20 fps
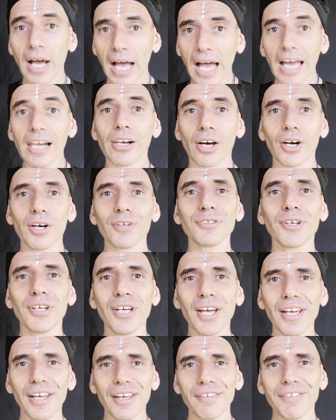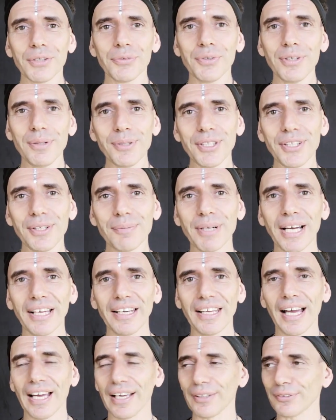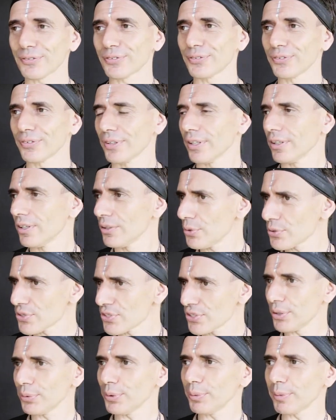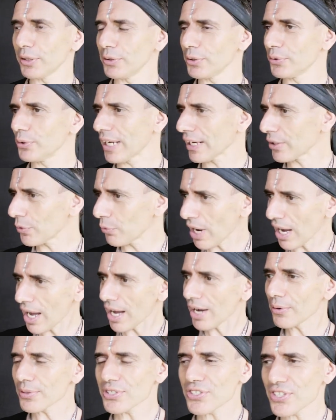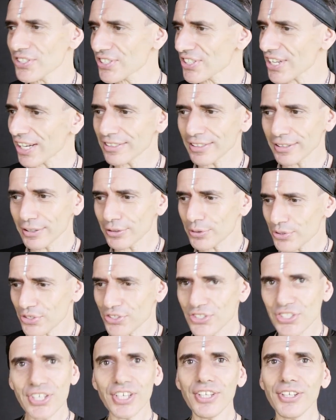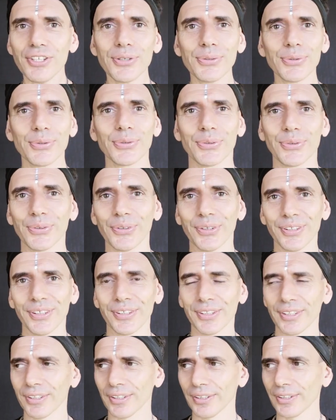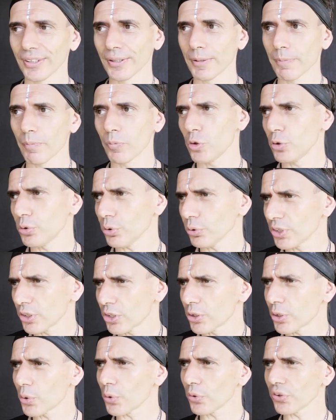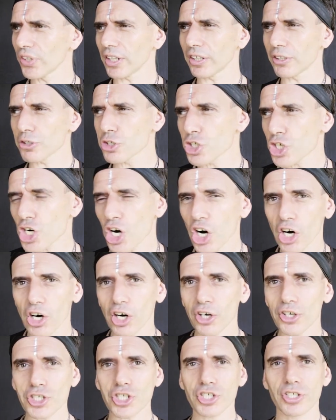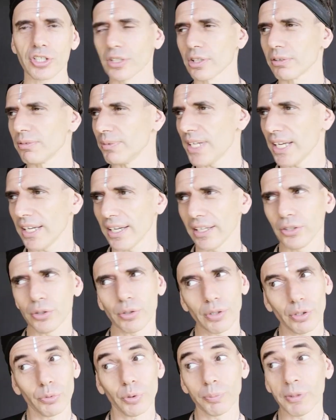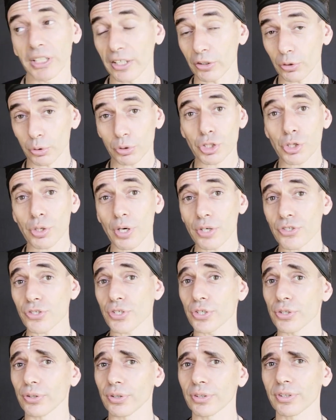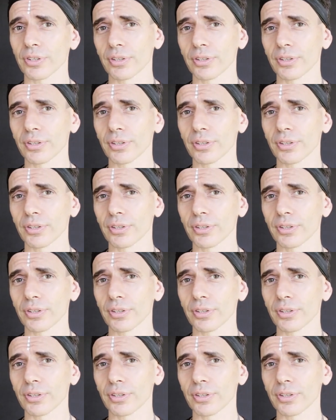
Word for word: I love having women in my life. You see a woman, you go like, wow, it's exciting to see you. You don't go there charged, yeah, you're a woman, I don't trust you.